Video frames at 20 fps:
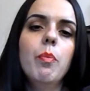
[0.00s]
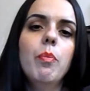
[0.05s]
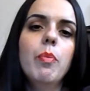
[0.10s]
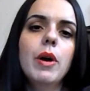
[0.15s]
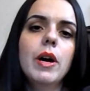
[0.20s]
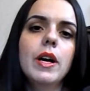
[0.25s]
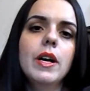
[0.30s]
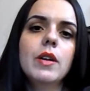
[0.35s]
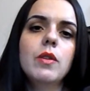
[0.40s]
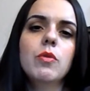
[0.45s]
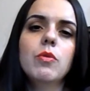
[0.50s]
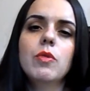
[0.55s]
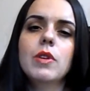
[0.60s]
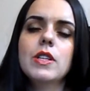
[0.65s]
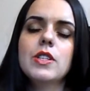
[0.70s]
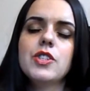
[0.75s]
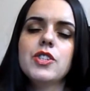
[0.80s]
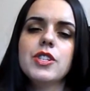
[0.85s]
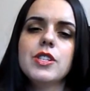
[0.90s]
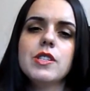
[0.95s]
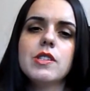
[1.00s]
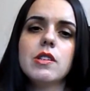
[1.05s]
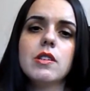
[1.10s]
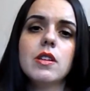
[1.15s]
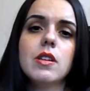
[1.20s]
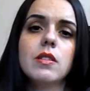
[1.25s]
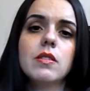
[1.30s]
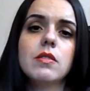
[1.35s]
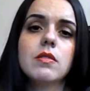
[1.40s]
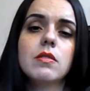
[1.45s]
But when she
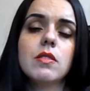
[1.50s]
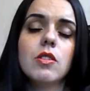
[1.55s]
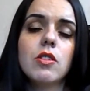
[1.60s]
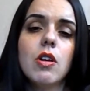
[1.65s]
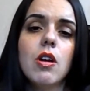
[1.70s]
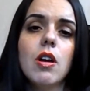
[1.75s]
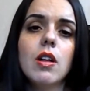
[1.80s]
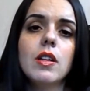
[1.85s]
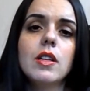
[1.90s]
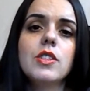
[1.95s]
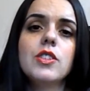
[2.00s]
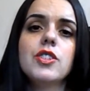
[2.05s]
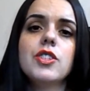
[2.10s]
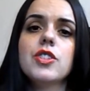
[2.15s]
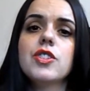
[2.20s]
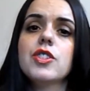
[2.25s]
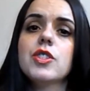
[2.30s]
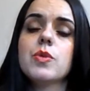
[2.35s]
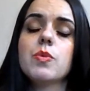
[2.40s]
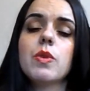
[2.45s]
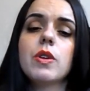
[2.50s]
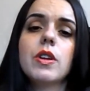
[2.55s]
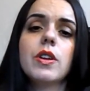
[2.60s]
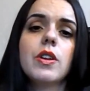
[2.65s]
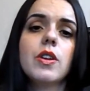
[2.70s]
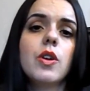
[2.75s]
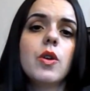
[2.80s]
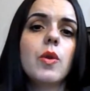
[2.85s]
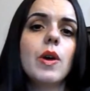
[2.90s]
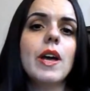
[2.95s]
started crawling, she just wanted
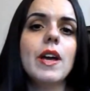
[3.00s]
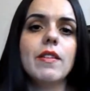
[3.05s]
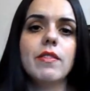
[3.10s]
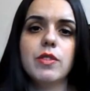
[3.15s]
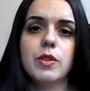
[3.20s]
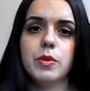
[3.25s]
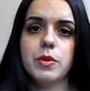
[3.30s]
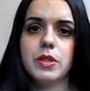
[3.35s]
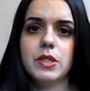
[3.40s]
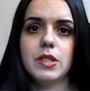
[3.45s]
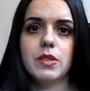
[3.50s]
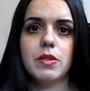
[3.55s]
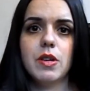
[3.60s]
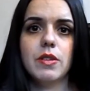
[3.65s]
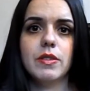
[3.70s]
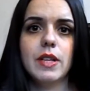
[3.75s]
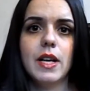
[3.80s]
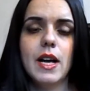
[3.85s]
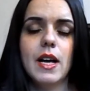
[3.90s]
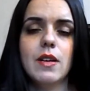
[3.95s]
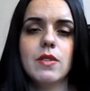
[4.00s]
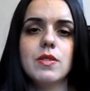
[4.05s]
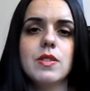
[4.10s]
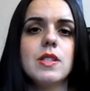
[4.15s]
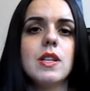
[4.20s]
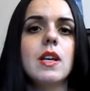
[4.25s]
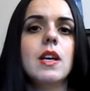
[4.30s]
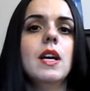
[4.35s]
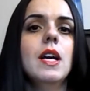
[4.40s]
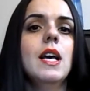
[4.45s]
to go everywhere around the
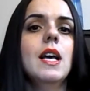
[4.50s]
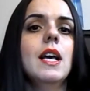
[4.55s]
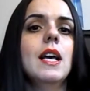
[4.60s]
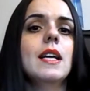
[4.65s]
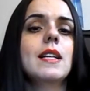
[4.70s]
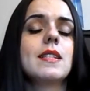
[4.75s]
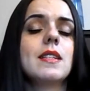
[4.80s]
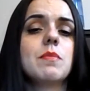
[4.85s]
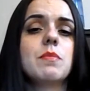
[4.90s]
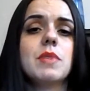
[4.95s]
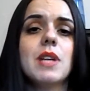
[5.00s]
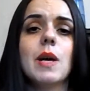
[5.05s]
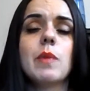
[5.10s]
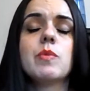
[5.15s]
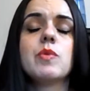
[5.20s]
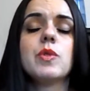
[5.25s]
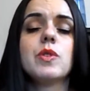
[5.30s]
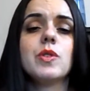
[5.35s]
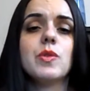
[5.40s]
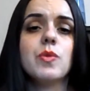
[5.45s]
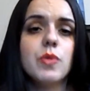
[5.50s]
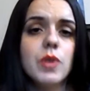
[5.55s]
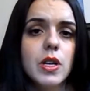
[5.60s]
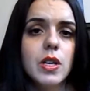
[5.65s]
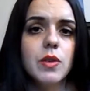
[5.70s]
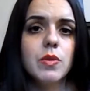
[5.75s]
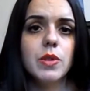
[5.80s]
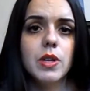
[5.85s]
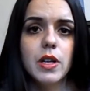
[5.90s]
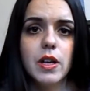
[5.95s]
house, and sometimes it was
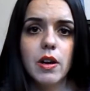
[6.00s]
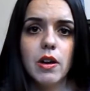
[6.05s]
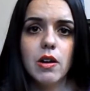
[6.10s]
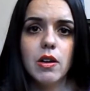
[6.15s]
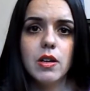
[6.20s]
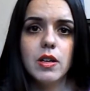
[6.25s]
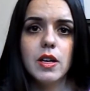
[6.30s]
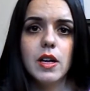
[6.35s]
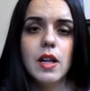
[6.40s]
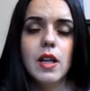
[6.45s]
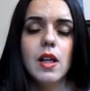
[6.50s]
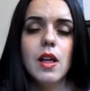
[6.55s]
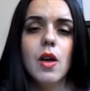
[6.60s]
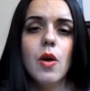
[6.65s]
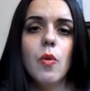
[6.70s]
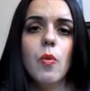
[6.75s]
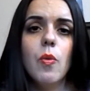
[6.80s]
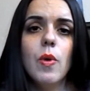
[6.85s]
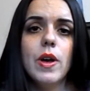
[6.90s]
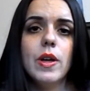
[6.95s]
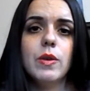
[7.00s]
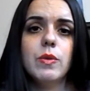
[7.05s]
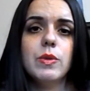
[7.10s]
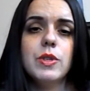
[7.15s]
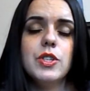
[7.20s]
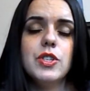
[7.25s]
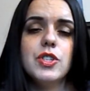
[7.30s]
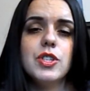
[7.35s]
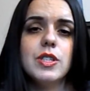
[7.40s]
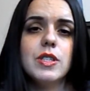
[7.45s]
really, really hard when
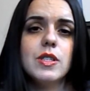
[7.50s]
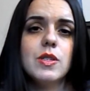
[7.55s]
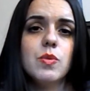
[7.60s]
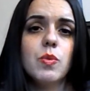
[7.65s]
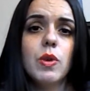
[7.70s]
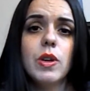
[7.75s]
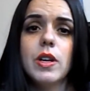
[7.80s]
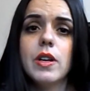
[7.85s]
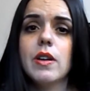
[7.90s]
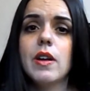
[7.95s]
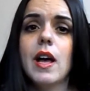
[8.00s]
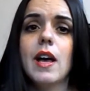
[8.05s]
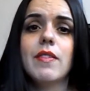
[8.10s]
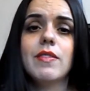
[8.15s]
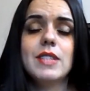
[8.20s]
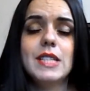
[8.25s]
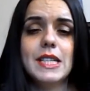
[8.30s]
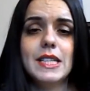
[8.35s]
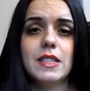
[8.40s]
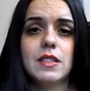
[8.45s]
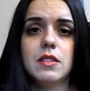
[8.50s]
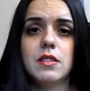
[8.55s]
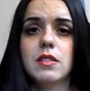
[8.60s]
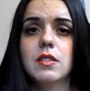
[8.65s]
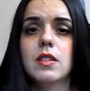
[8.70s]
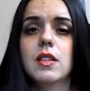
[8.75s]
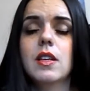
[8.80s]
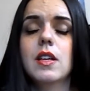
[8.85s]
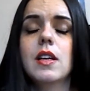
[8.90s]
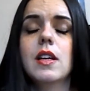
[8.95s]
we just wanted to have dinner,
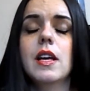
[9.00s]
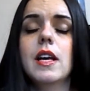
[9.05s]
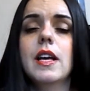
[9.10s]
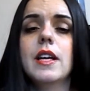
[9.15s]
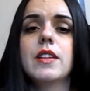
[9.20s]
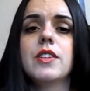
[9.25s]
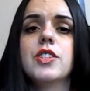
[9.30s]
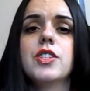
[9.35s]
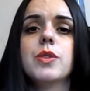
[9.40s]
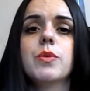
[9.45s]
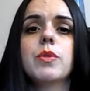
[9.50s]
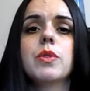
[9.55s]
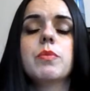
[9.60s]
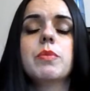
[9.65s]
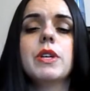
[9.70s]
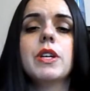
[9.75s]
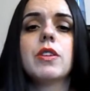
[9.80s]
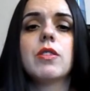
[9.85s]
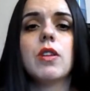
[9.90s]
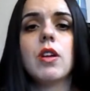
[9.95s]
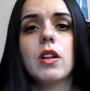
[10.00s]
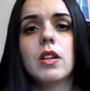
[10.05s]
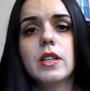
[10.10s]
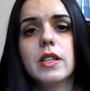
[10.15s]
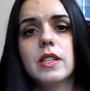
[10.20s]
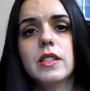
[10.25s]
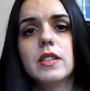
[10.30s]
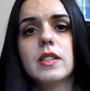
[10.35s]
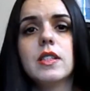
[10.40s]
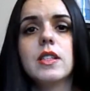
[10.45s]
and she would be
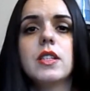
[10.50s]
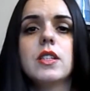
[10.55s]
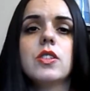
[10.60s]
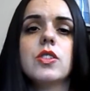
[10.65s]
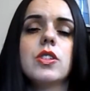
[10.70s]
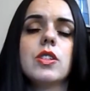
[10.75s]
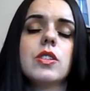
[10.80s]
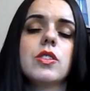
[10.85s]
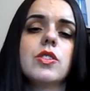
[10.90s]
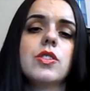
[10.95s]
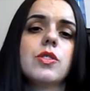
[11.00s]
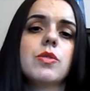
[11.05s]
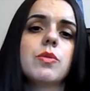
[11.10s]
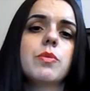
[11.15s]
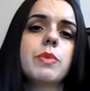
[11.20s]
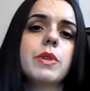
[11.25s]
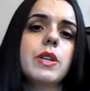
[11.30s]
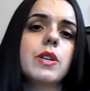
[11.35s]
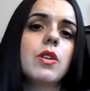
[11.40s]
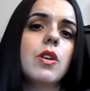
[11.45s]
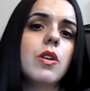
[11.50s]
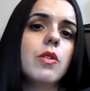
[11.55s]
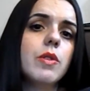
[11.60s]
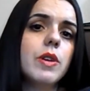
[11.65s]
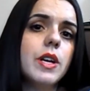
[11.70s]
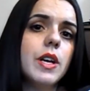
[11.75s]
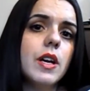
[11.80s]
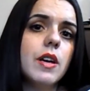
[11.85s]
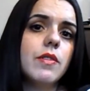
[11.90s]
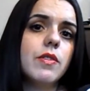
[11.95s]
crawling in the kitchen and she would be
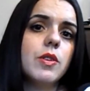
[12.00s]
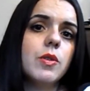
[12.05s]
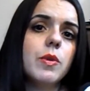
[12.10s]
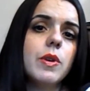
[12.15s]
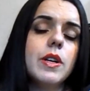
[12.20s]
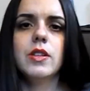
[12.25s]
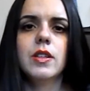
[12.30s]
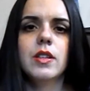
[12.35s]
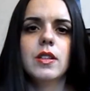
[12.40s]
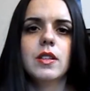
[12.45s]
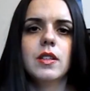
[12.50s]
going everywhere.